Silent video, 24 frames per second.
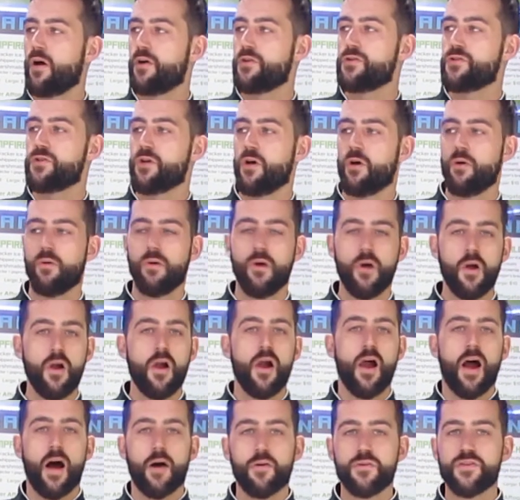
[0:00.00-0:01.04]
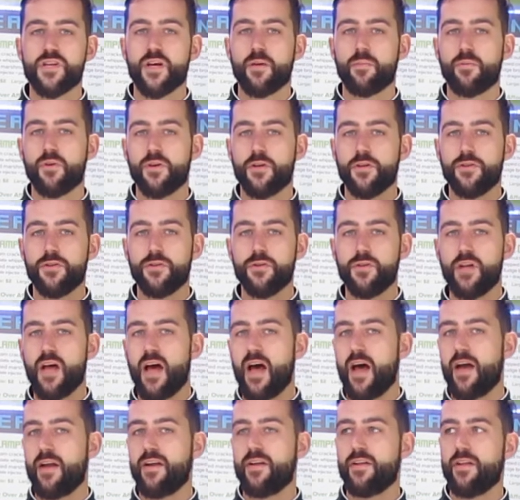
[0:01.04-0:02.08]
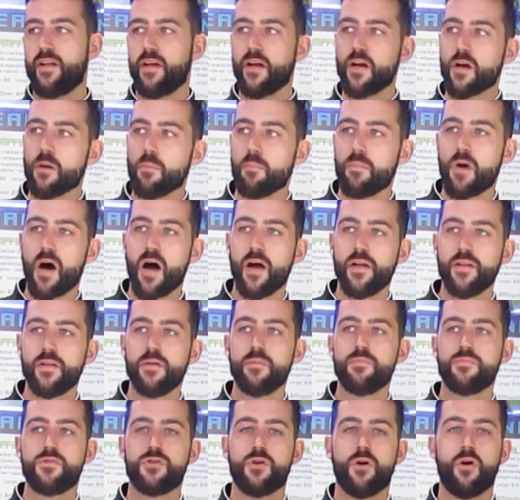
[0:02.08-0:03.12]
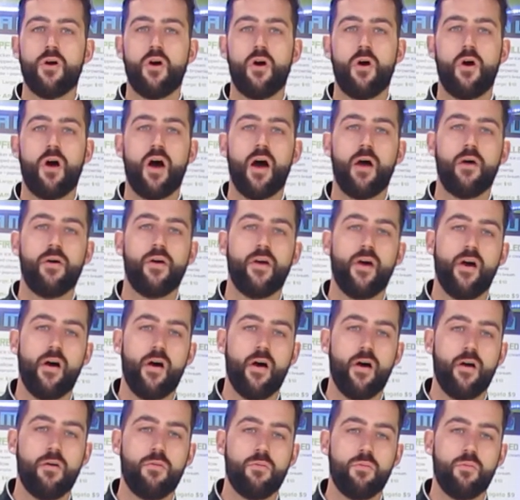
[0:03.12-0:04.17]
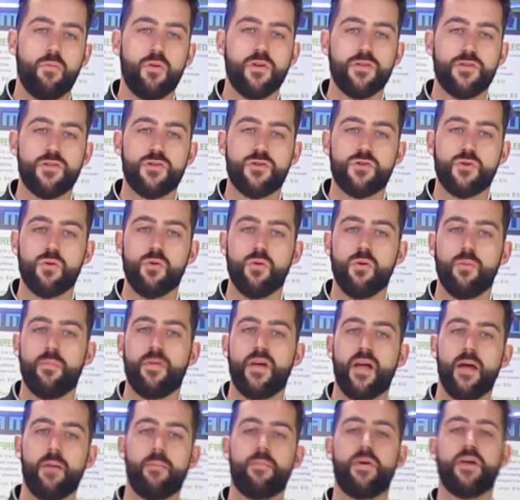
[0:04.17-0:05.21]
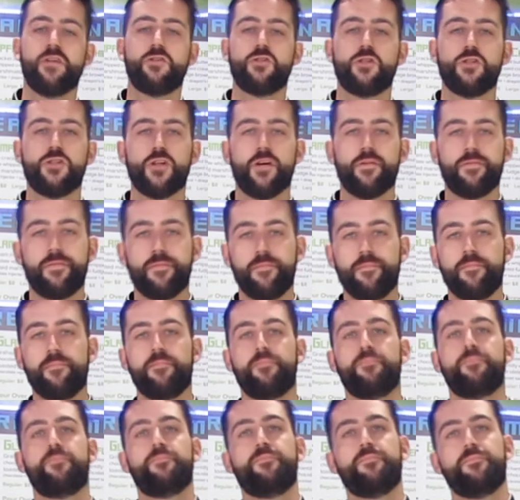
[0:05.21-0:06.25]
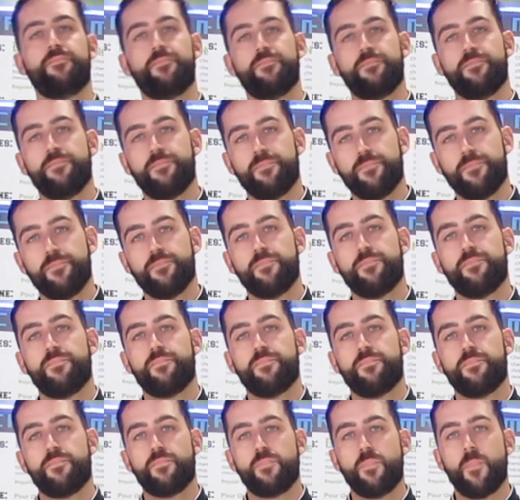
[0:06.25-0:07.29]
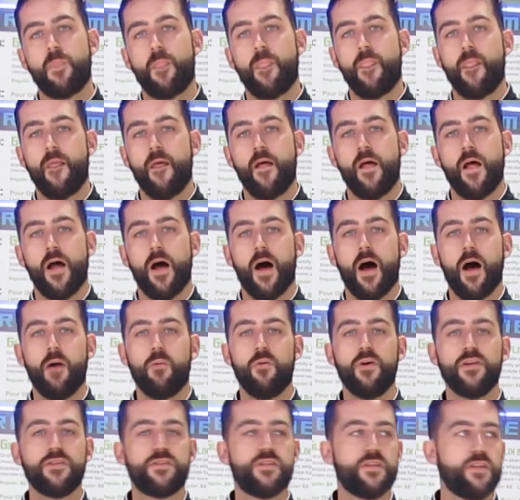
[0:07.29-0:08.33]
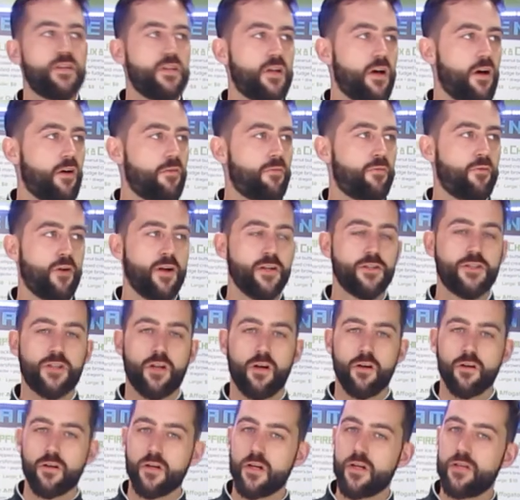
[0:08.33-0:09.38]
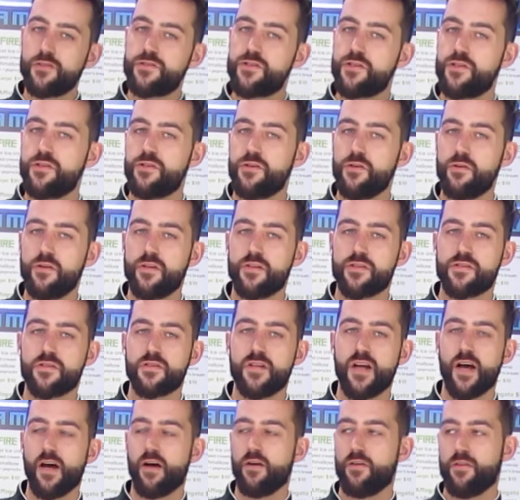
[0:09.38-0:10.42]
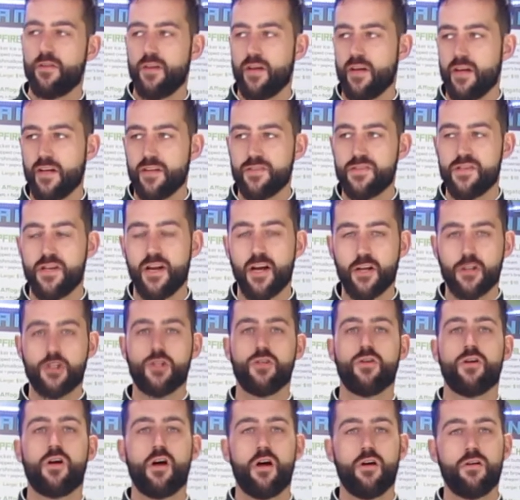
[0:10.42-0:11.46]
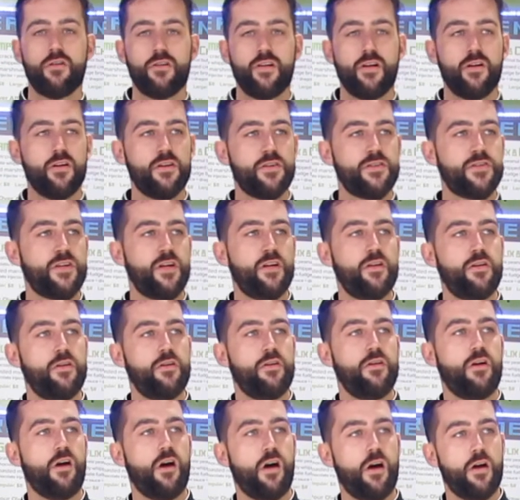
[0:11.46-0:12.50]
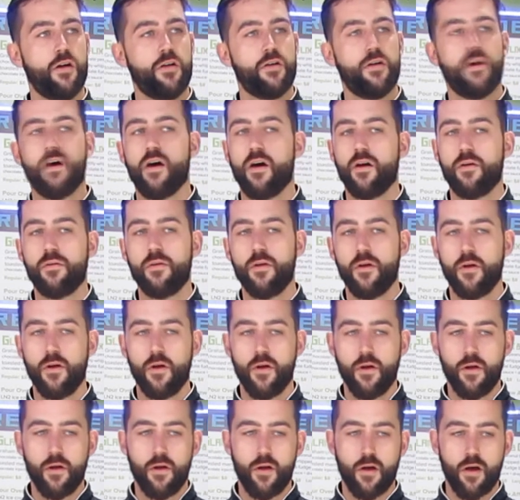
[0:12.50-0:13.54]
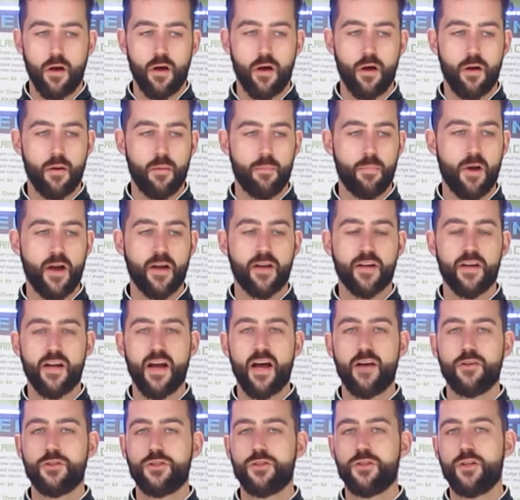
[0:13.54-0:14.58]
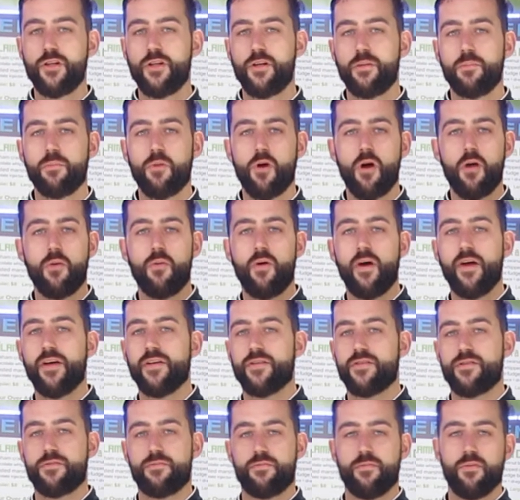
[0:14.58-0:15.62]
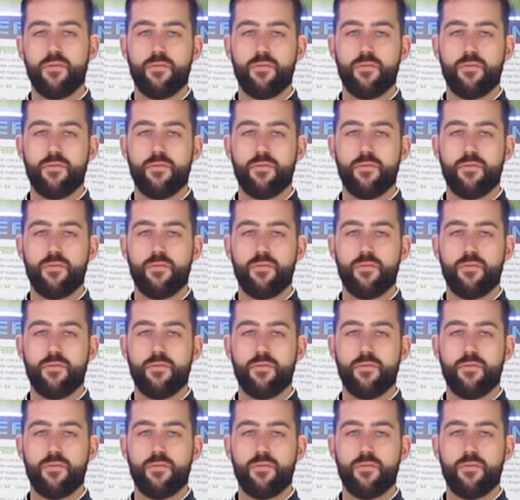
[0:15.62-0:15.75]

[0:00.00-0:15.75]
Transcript: So I was able to do that and then combine them, so I went to school and became pastry chef. All right, and what school did you go to? I went to the French Culinary Institute. It's now the International Culinary Center on by Canal Street in Broadway. It's